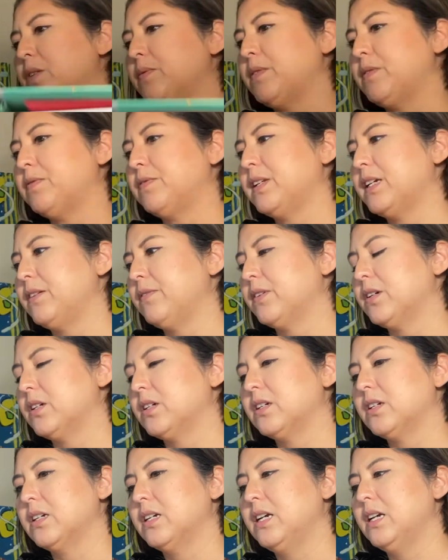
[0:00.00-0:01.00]

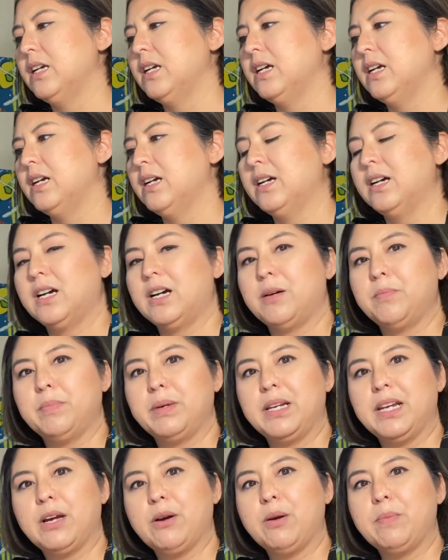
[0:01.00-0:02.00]
flavor,
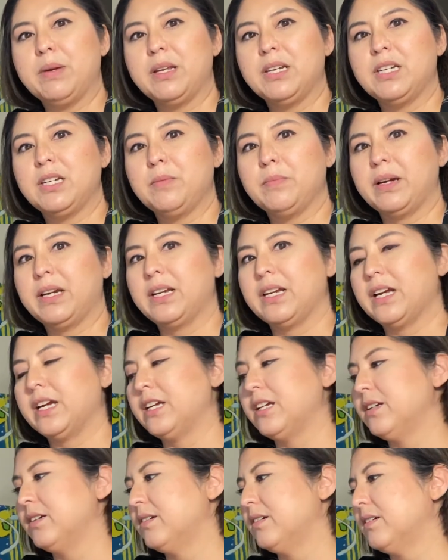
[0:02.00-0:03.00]
but now I'm ending my
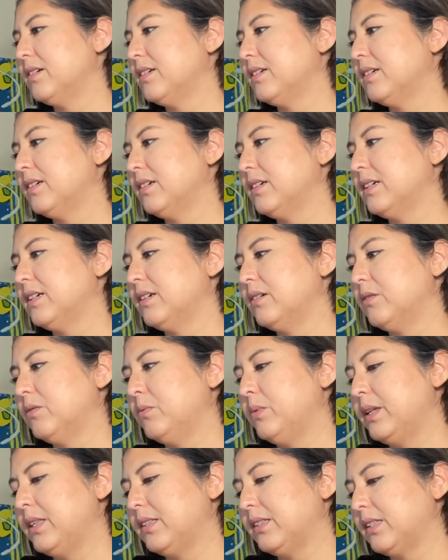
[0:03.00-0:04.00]
night
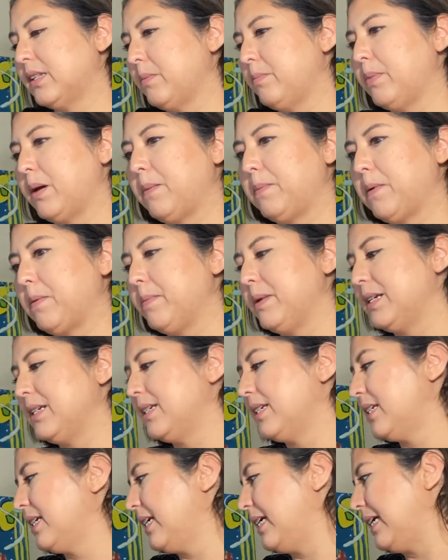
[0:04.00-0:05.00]
with some peppermint
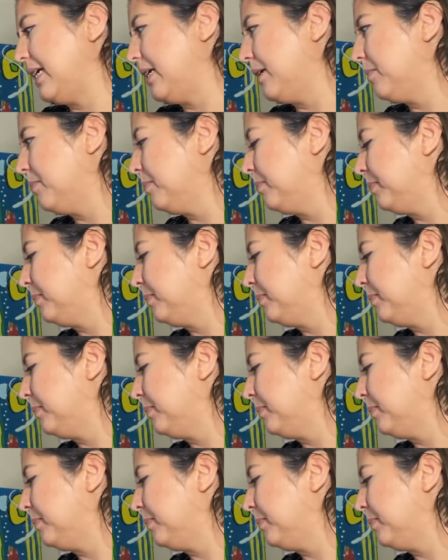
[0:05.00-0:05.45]
tea.